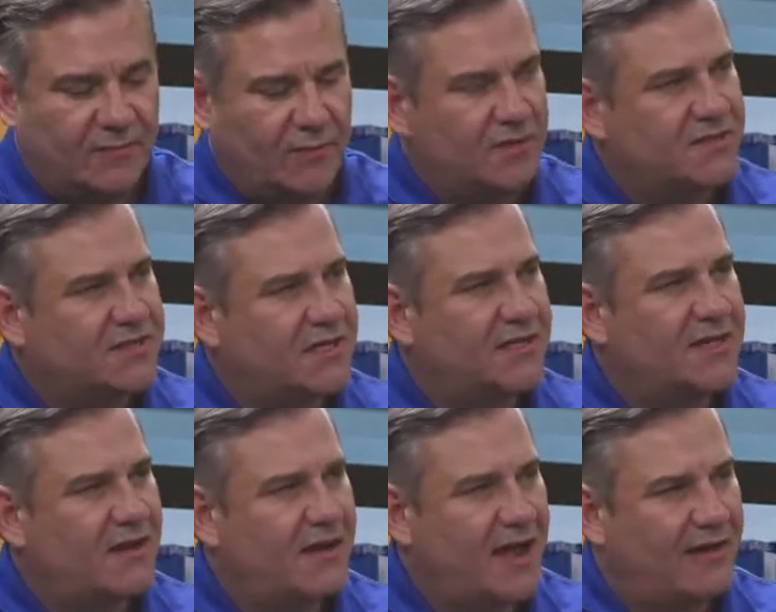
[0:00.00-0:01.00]
when you're sitting
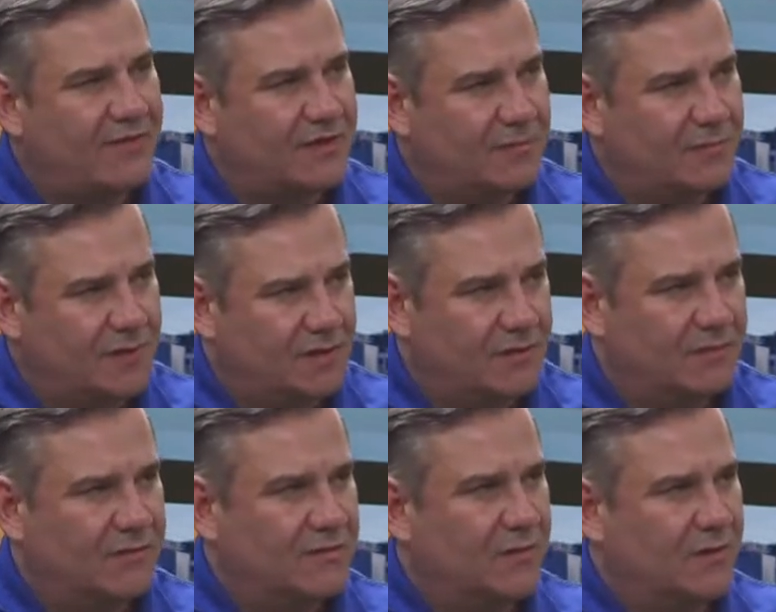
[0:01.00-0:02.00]
down having a
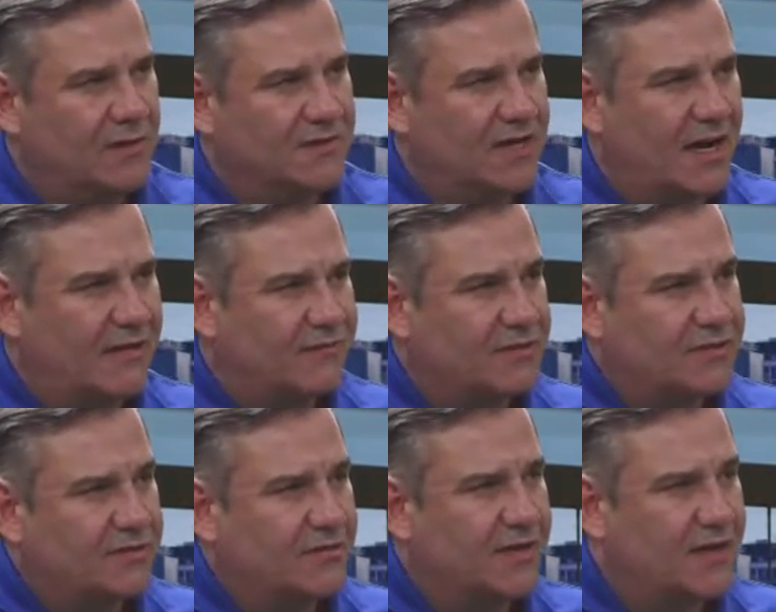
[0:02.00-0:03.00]
meal, or it's
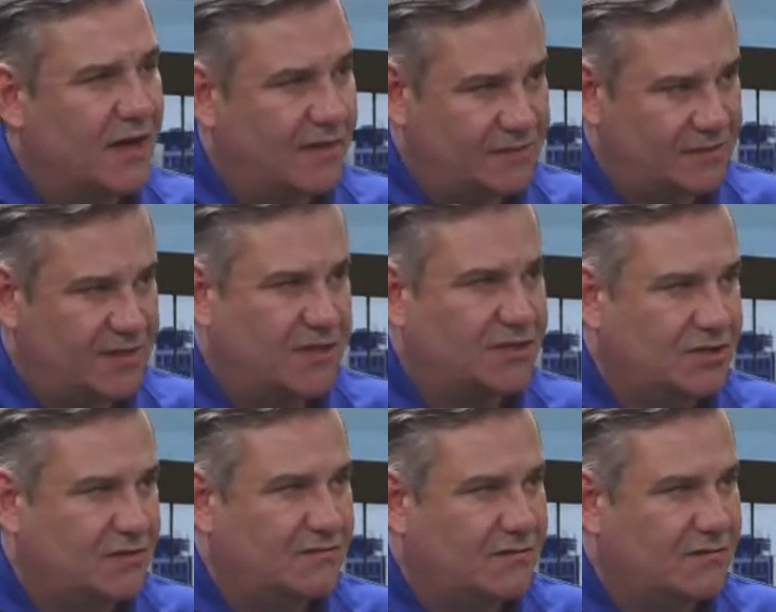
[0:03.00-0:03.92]
obvious you're in a conversation,